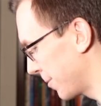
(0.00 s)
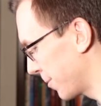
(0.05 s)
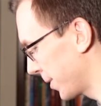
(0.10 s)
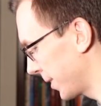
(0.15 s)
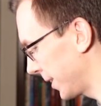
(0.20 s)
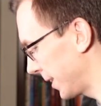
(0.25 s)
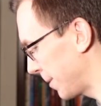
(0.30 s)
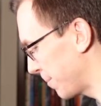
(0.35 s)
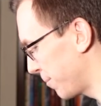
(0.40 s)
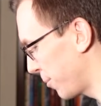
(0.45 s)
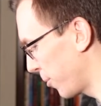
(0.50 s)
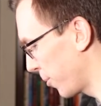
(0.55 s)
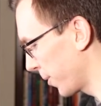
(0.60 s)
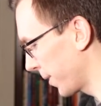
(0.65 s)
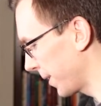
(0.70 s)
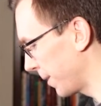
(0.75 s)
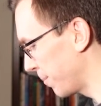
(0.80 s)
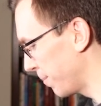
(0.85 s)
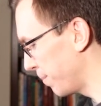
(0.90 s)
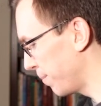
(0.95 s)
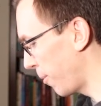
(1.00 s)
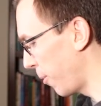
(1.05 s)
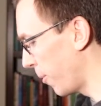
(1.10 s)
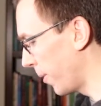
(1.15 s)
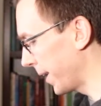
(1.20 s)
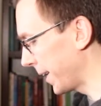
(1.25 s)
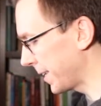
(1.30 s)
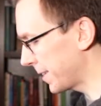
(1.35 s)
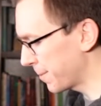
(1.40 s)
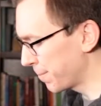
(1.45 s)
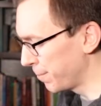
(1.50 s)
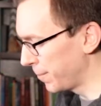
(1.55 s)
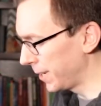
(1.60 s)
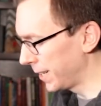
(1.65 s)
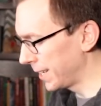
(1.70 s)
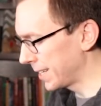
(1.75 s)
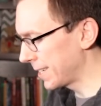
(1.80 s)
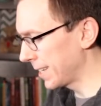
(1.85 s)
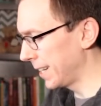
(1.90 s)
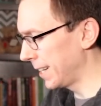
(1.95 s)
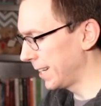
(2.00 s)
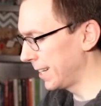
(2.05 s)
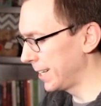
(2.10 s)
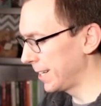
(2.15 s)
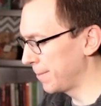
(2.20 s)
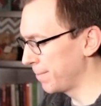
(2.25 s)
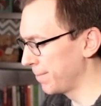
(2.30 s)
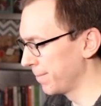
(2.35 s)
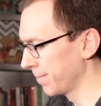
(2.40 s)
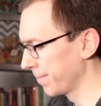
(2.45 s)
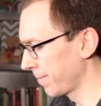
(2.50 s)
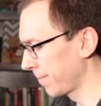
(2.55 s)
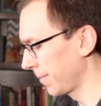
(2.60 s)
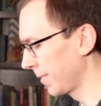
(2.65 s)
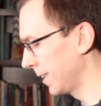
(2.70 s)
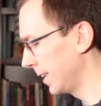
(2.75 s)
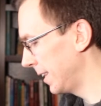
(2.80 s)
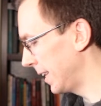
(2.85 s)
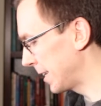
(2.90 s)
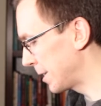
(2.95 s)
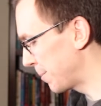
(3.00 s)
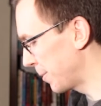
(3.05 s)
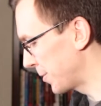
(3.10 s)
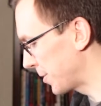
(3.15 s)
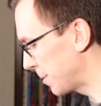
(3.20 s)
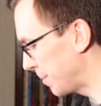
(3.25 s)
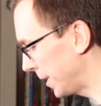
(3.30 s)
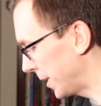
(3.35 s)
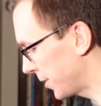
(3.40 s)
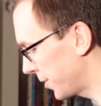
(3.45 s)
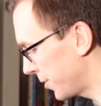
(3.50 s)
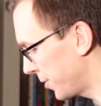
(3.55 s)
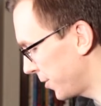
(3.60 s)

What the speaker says: a really important point, but that's supposed to be a